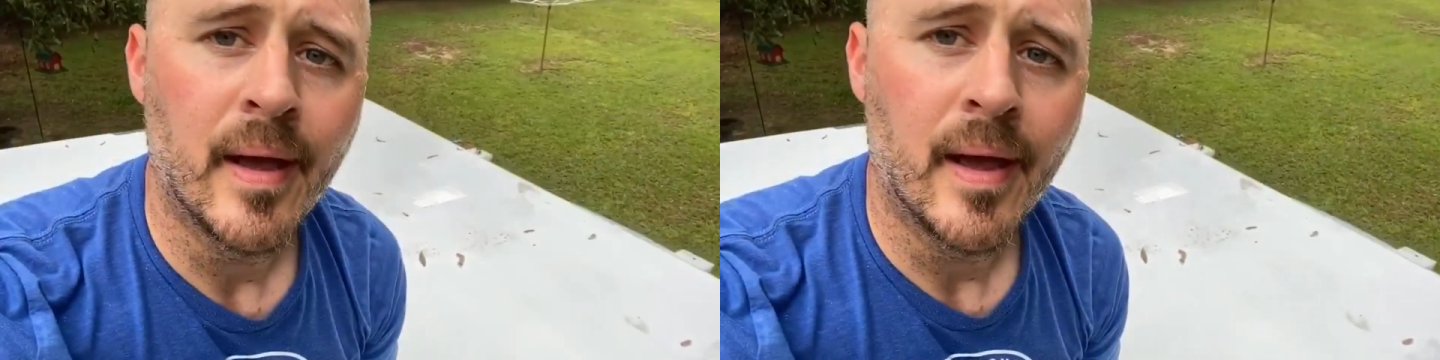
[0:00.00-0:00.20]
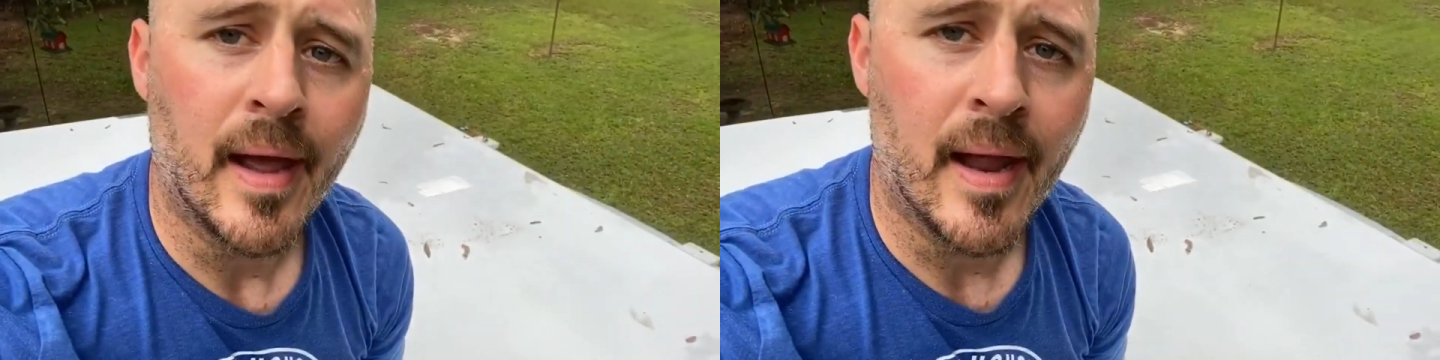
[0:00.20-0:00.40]

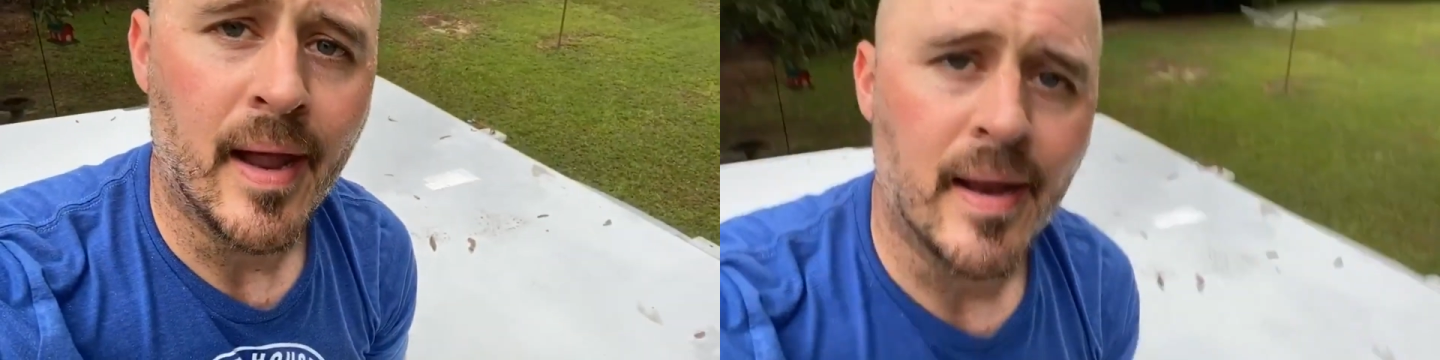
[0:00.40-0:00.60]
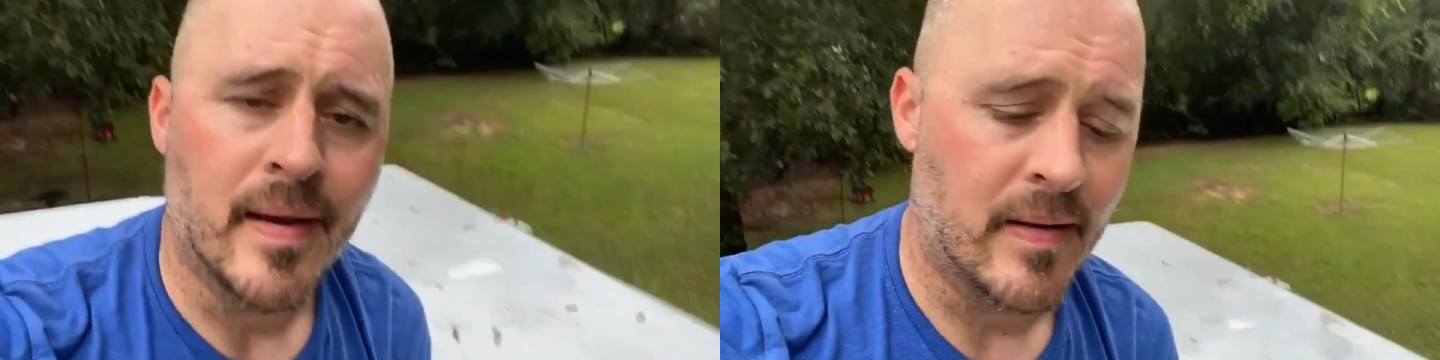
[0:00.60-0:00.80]

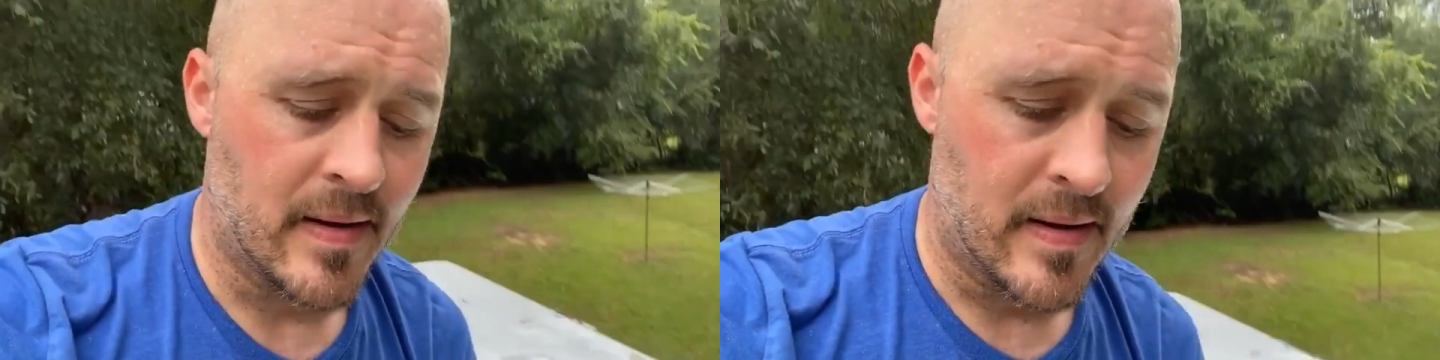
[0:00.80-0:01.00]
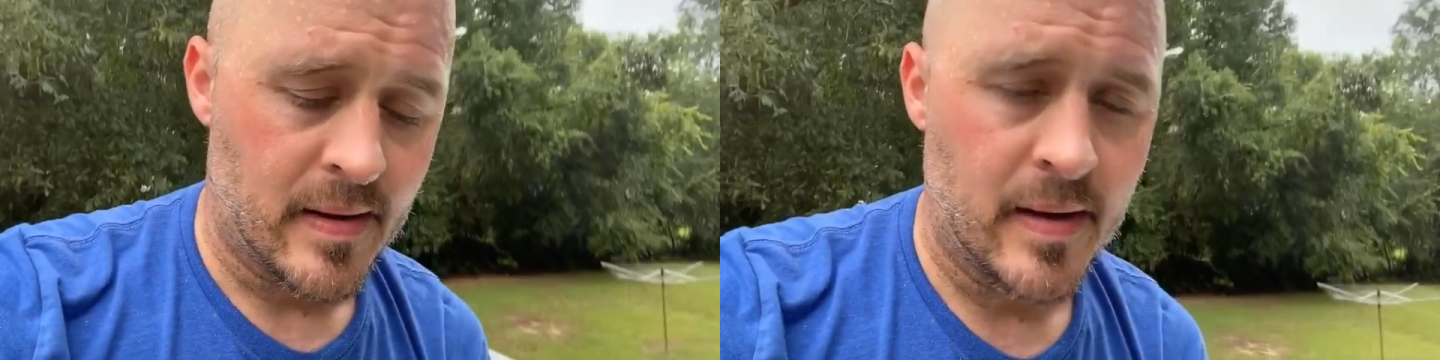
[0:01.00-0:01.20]
And
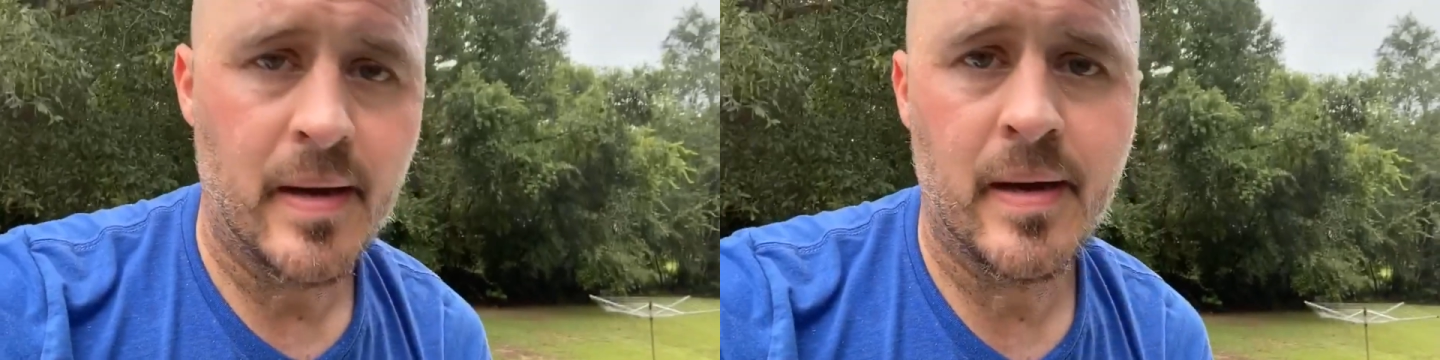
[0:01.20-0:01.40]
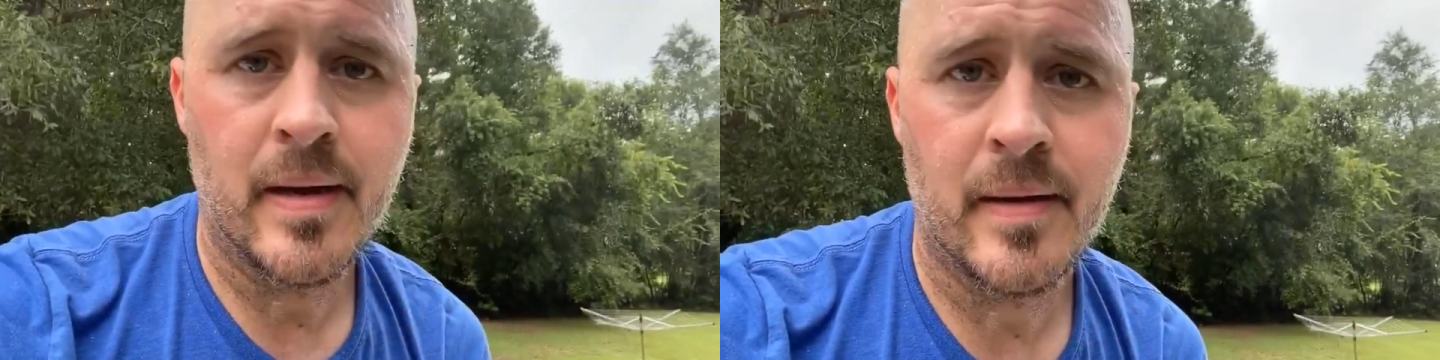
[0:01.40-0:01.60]

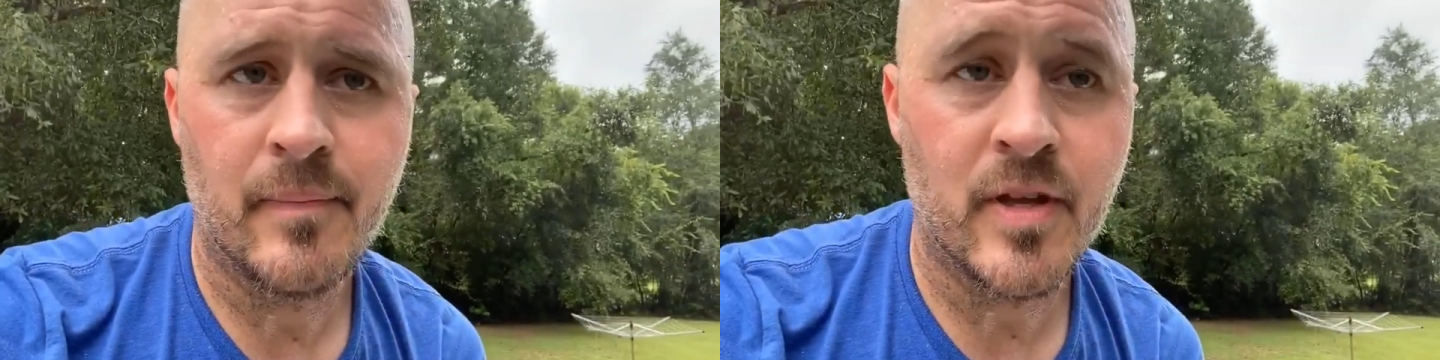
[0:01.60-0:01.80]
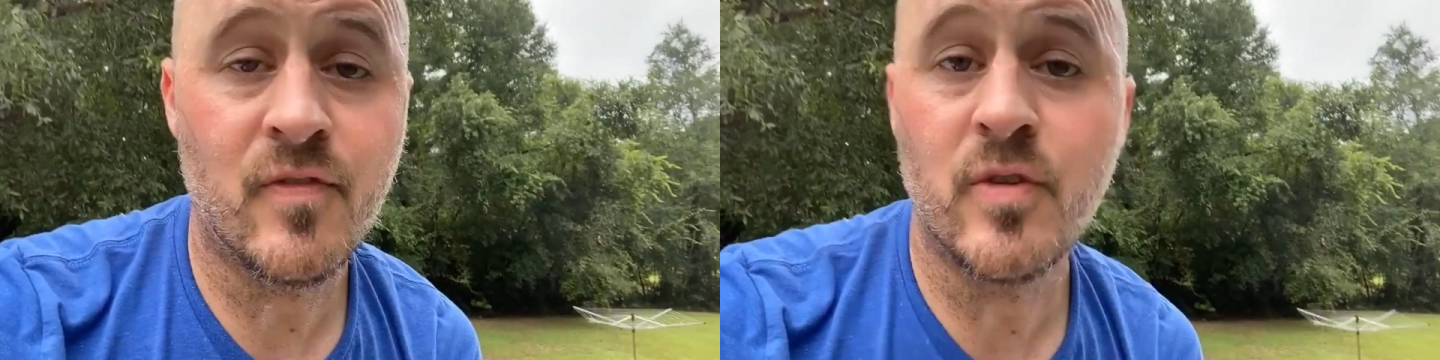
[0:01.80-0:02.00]

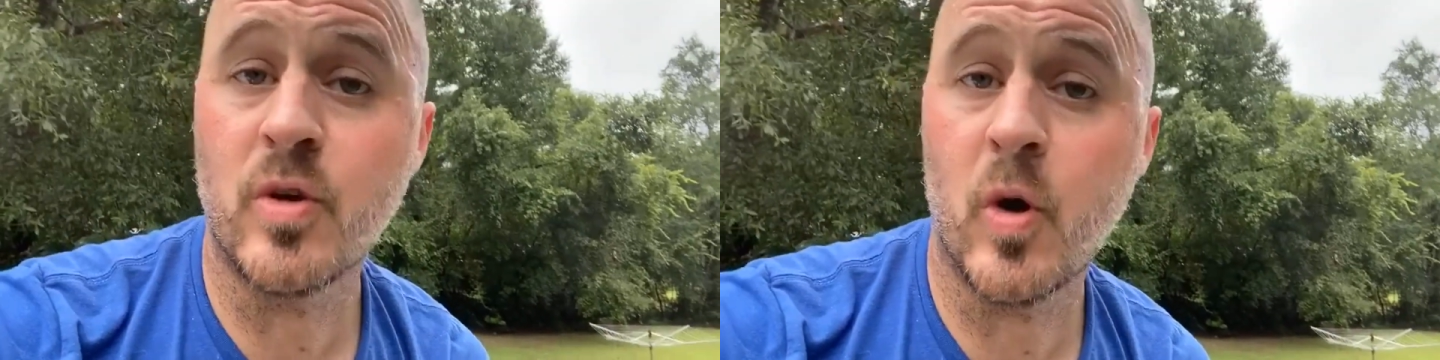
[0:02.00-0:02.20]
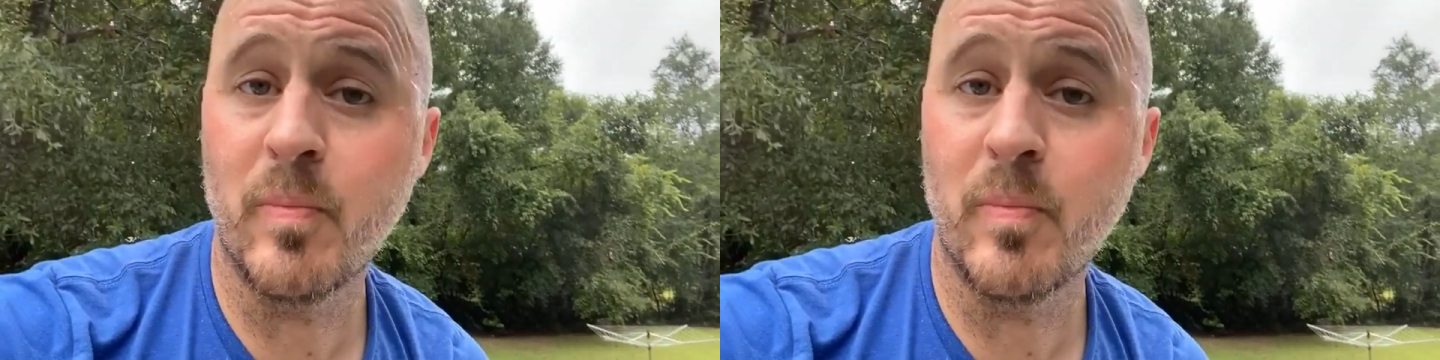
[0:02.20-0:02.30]
if you told